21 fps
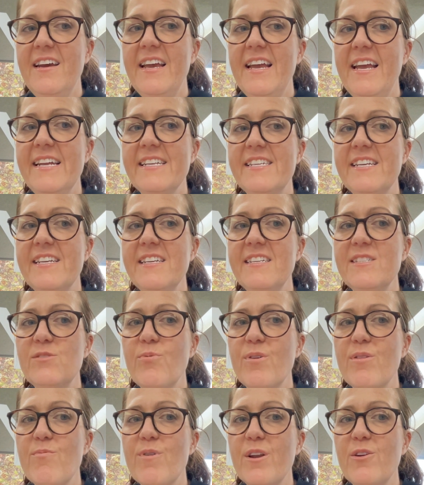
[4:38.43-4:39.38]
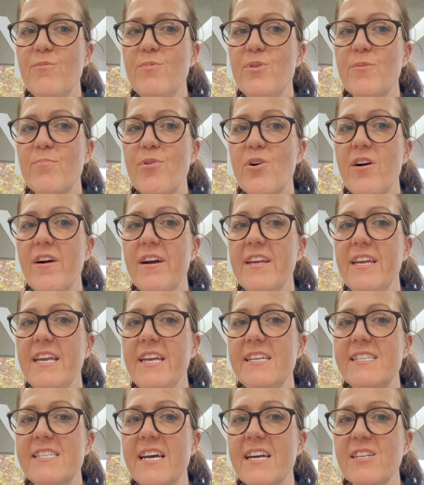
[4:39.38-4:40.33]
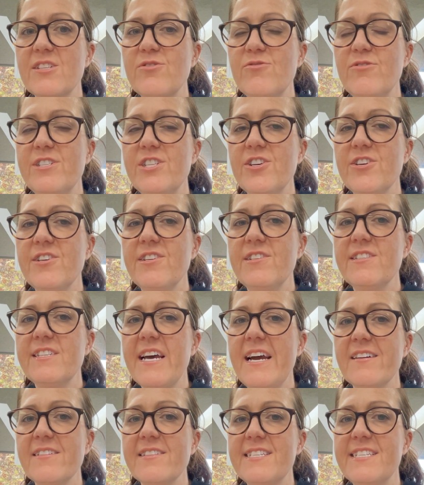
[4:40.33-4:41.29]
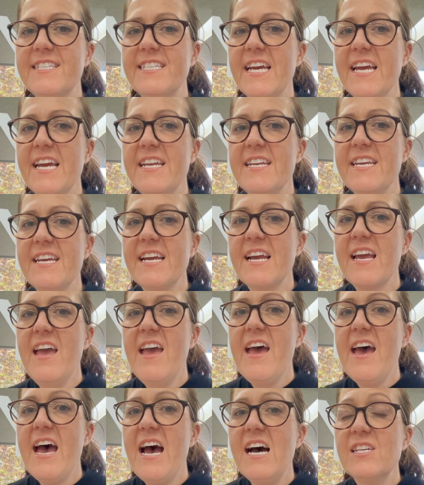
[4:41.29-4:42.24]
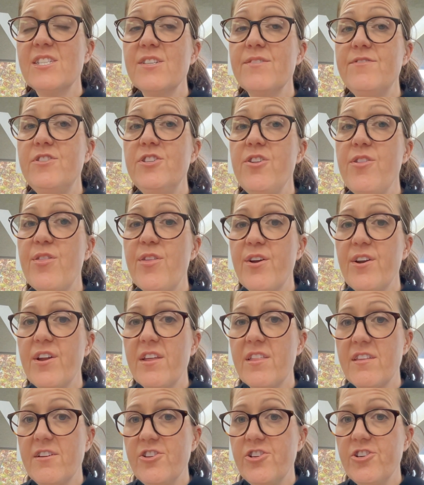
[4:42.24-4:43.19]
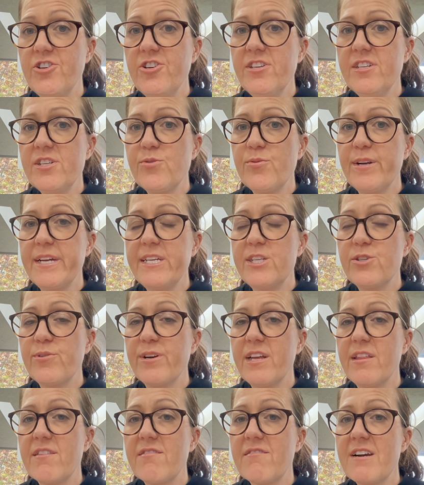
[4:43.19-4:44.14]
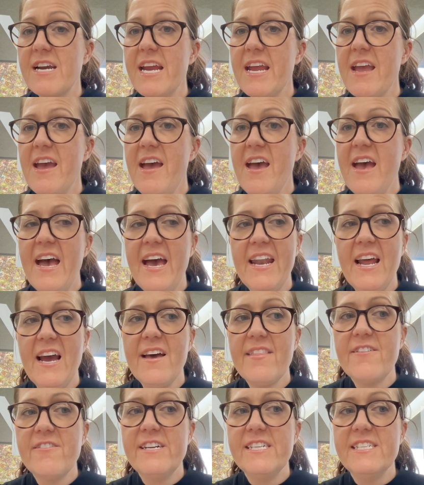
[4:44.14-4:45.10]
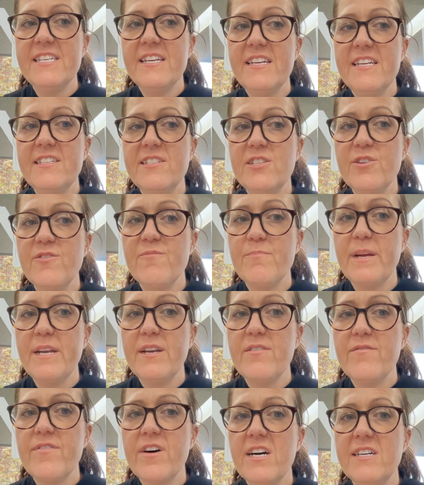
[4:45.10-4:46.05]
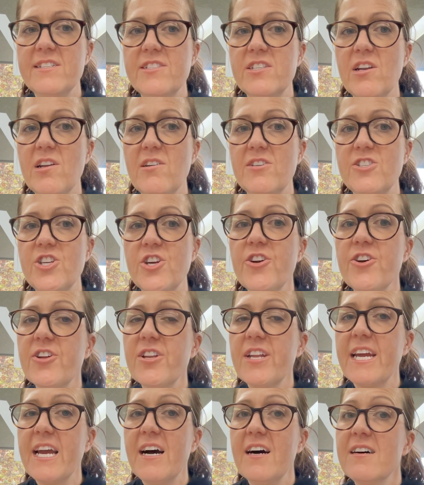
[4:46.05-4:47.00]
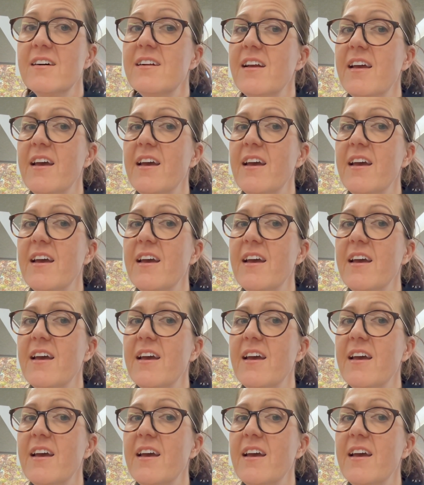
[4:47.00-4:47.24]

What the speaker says: Entities with one or more prior year tax returns outstanding as of 30th of June 2023 and other entities who've been advised to lodge earlier